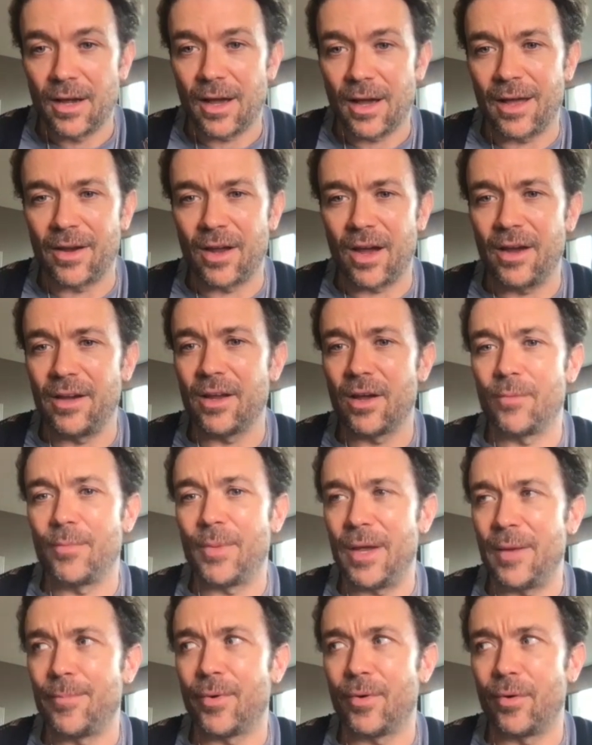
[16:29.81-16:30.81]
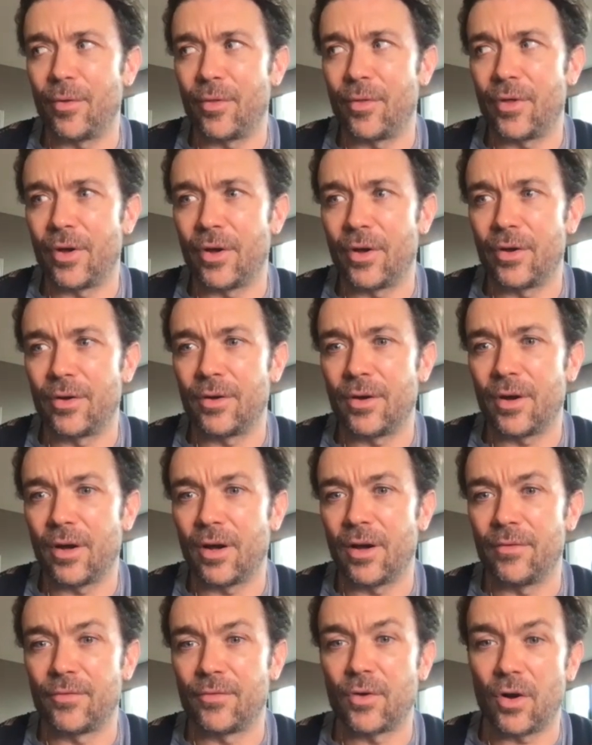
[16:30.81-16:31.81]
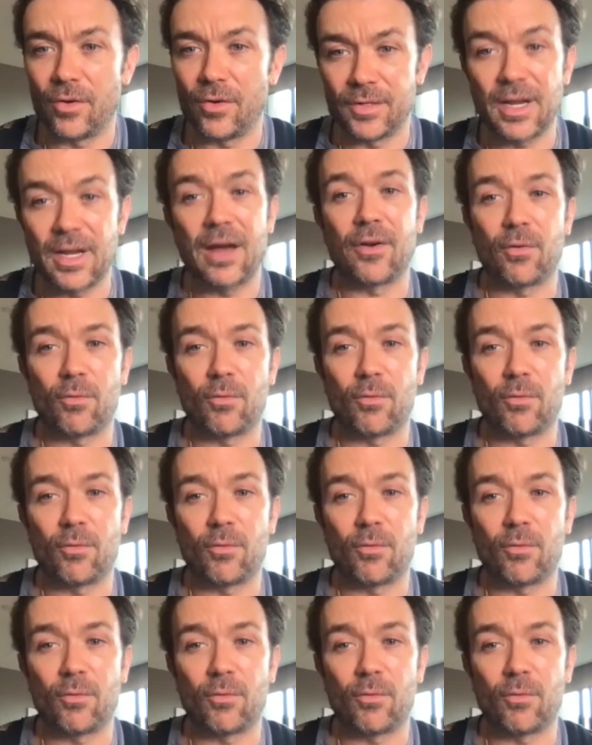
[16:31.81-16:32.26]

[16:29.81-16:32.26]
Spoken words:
And I know people that have gone down